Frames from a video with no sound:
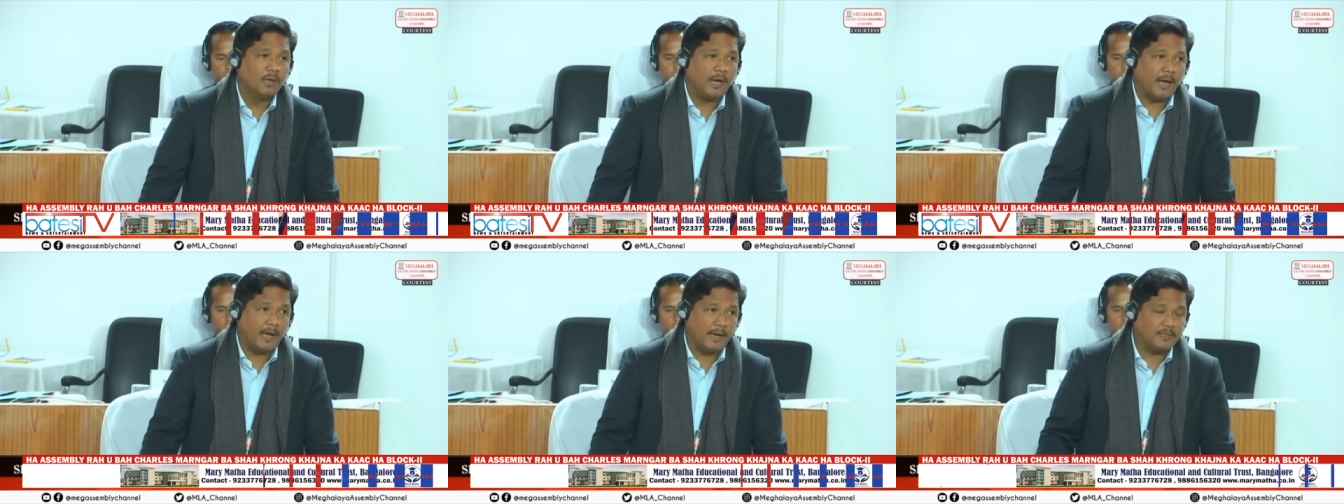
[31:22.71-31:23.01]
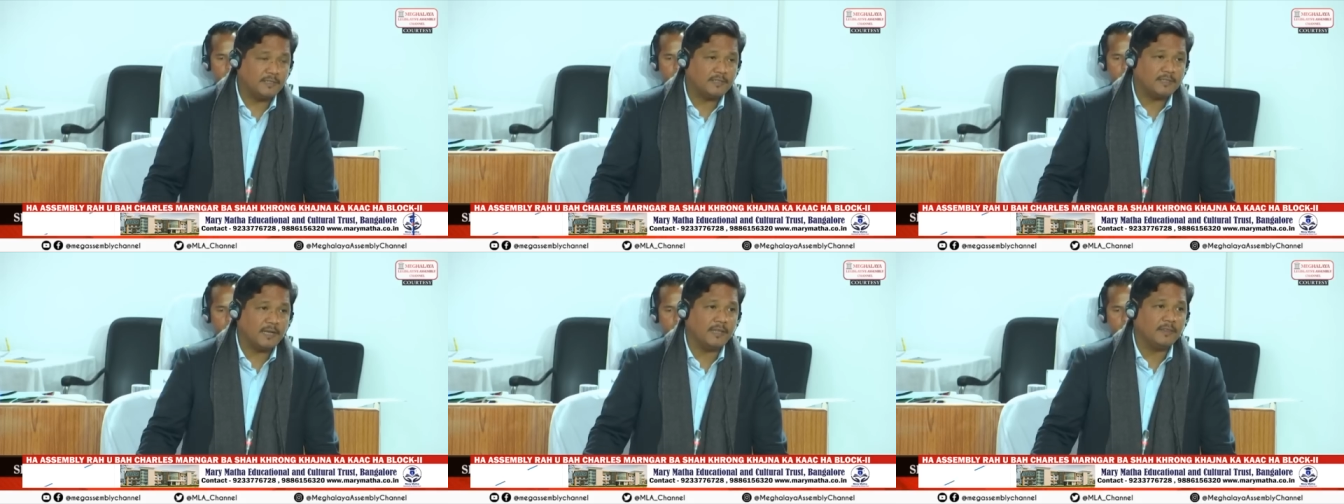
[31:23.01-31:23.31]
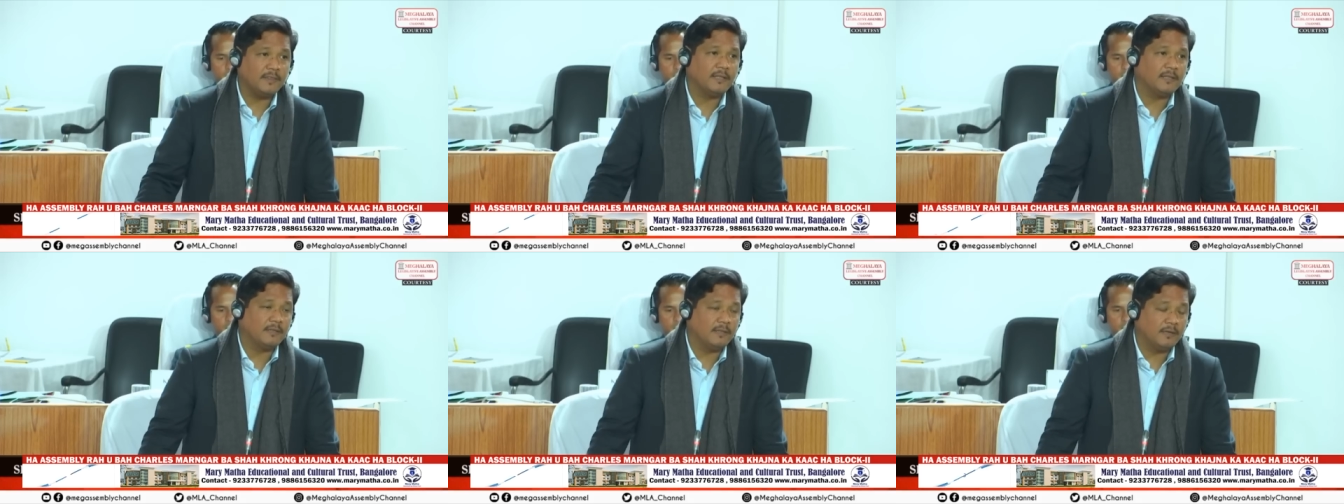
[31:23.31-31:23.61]
I
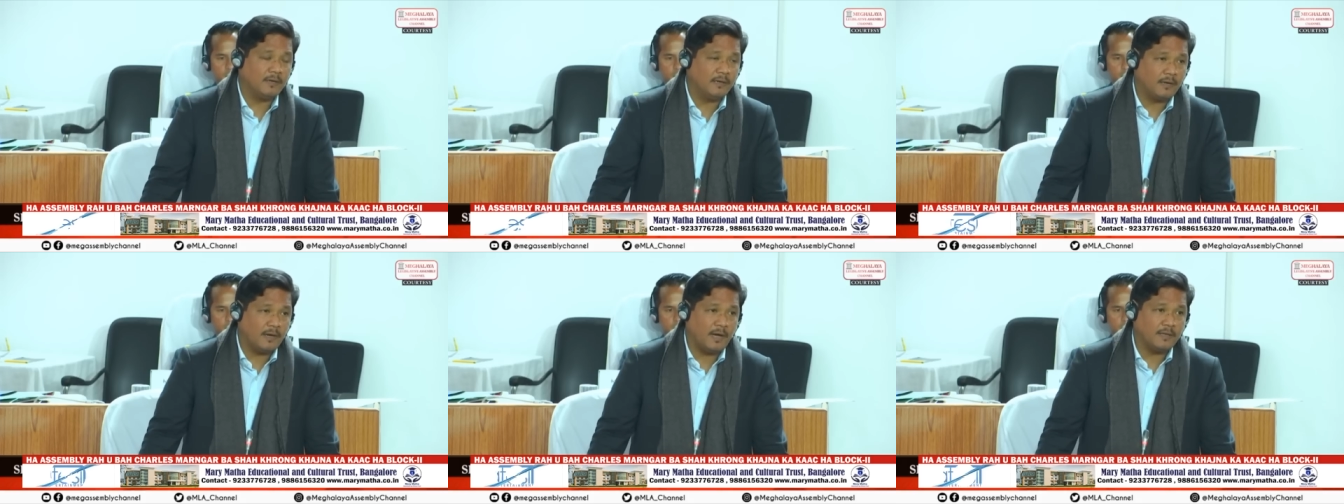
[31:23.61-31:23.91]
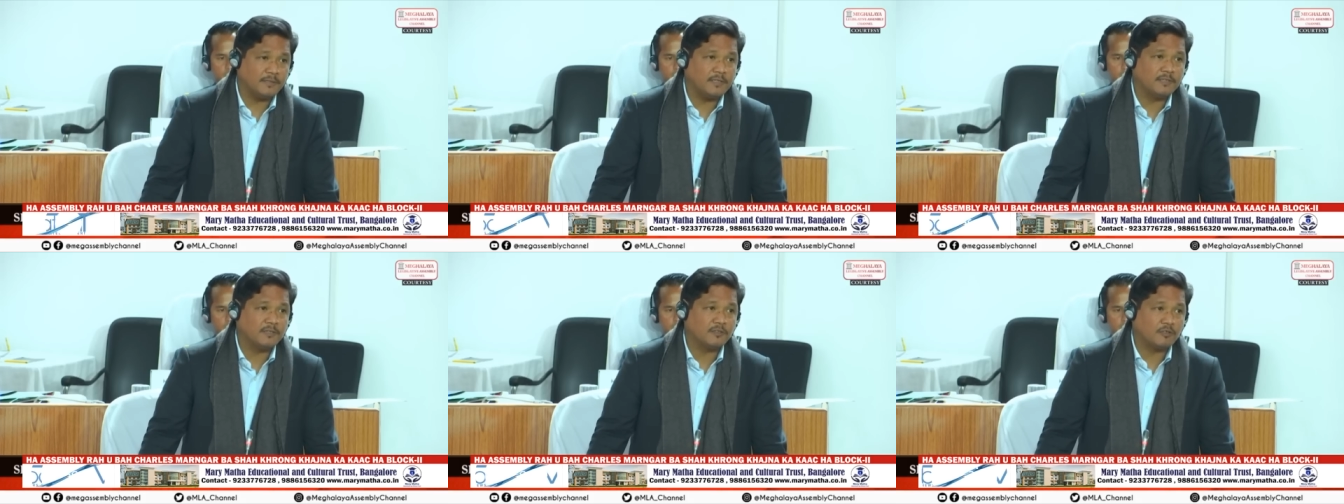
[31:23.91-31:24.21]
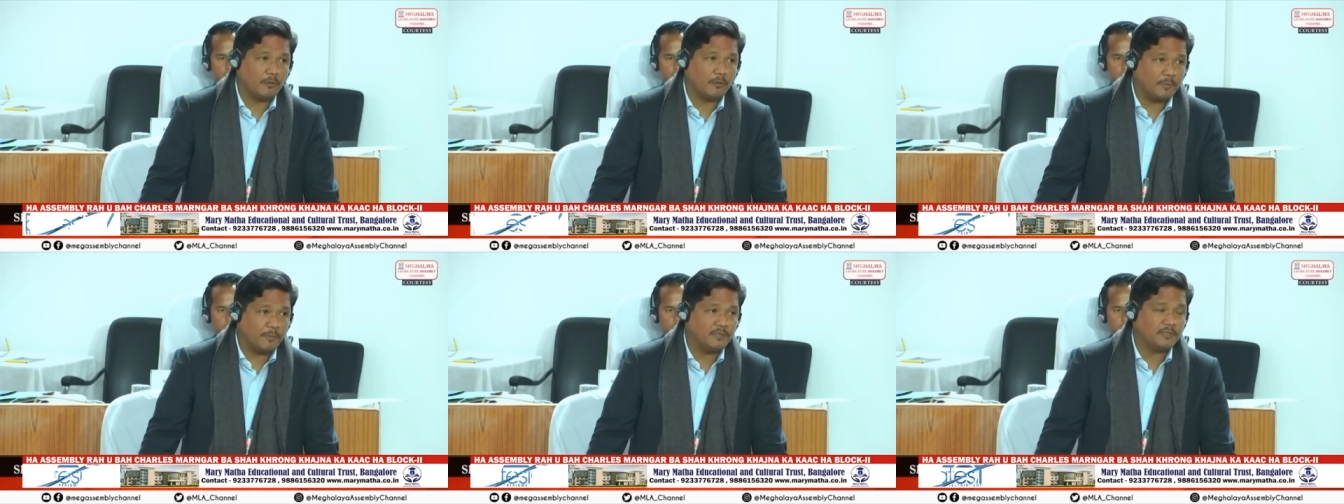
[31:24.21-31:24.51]
understand that the Khasi's
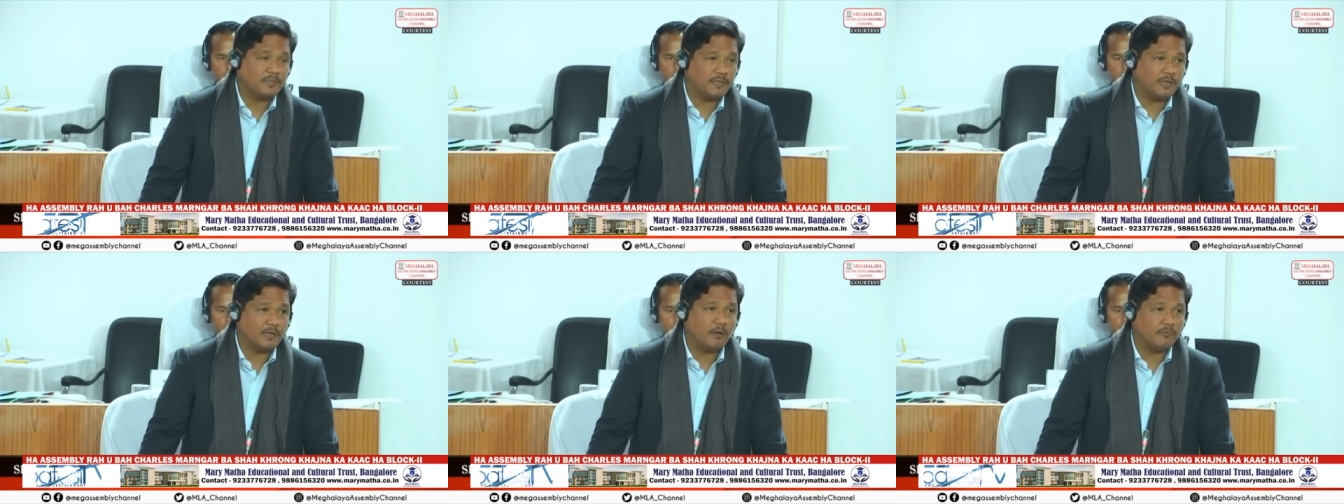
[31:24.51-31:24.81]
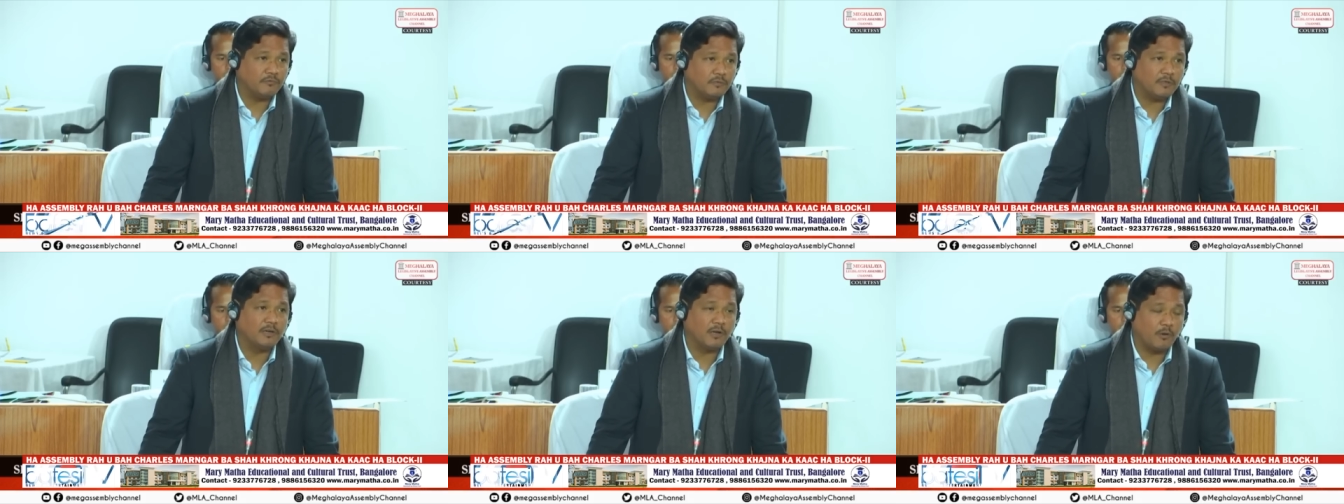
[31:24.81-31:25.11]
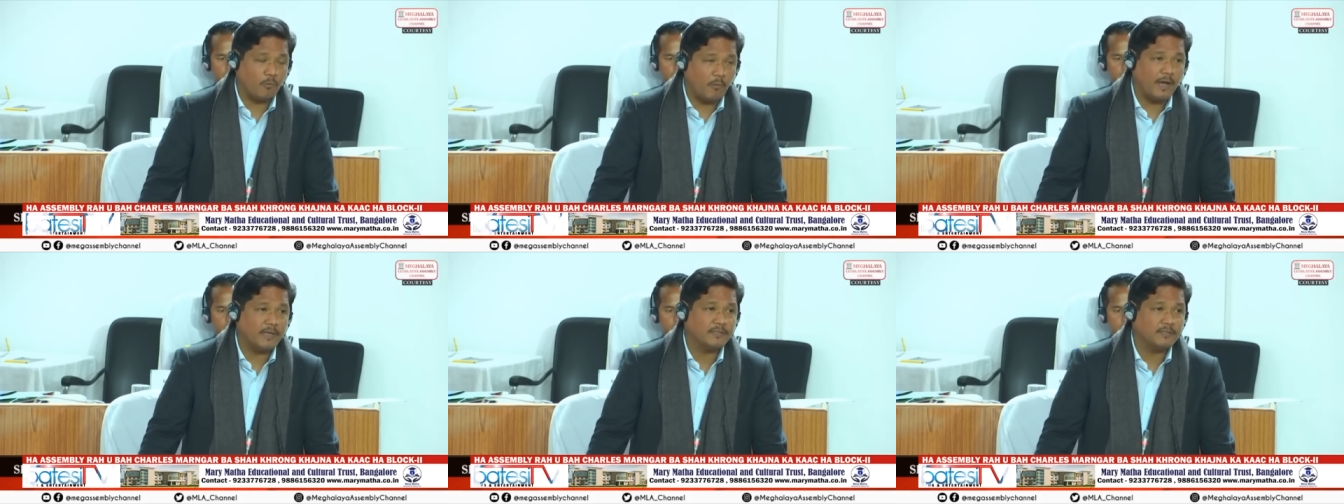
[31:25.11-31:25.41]
Autonomous District Council
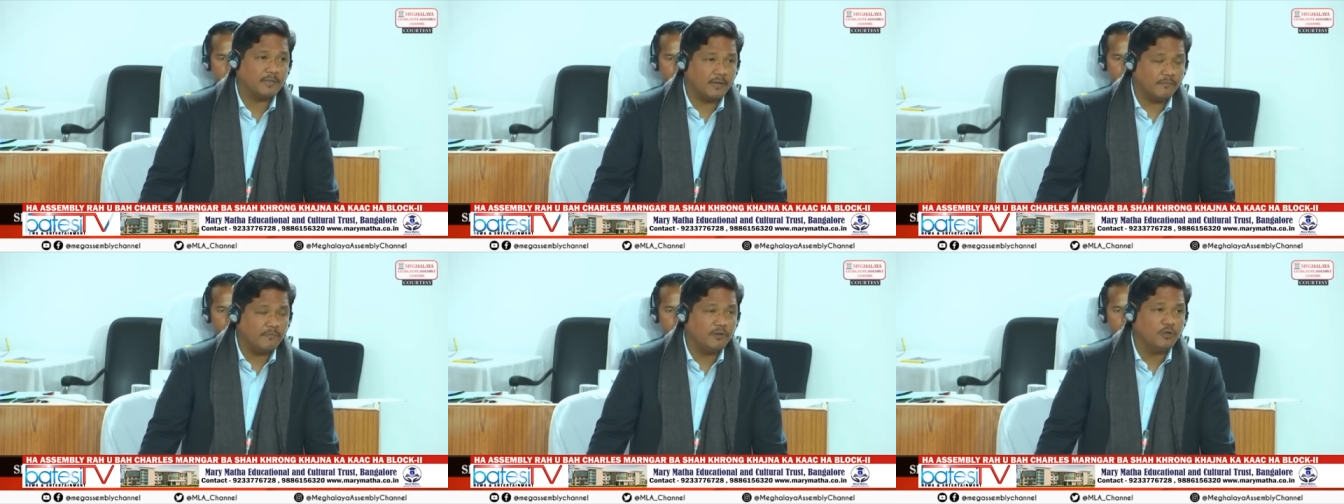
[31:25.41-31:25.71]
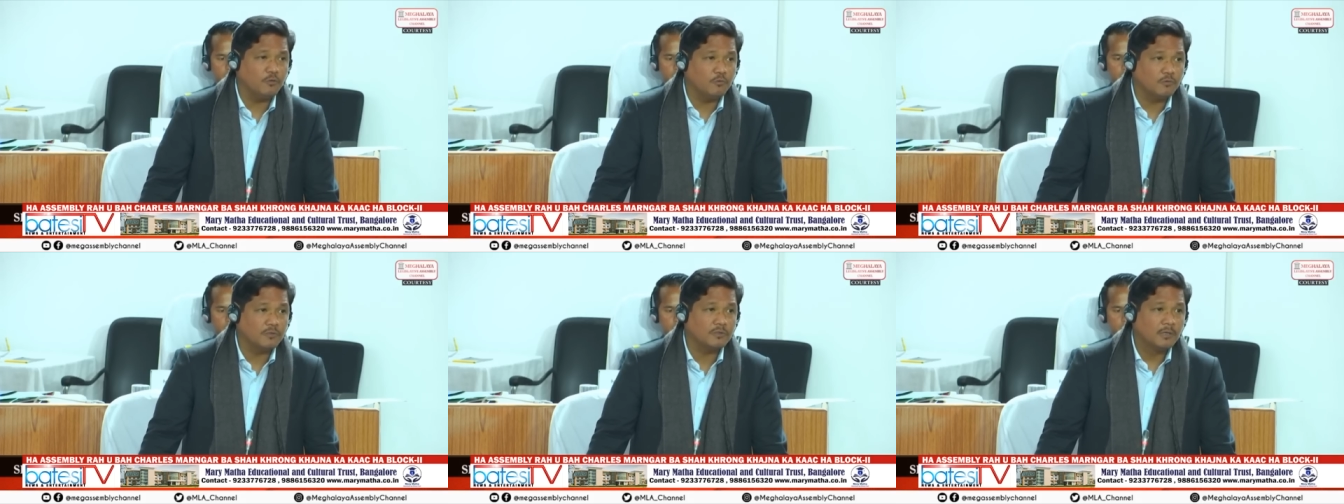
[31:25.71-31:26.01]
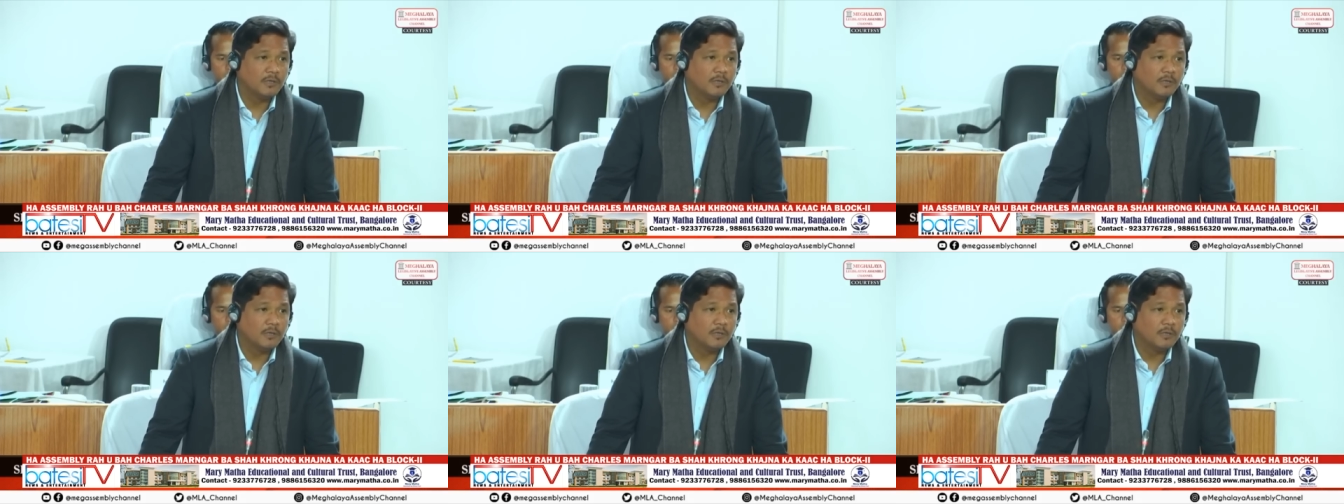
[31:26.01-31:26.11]
requires revenues.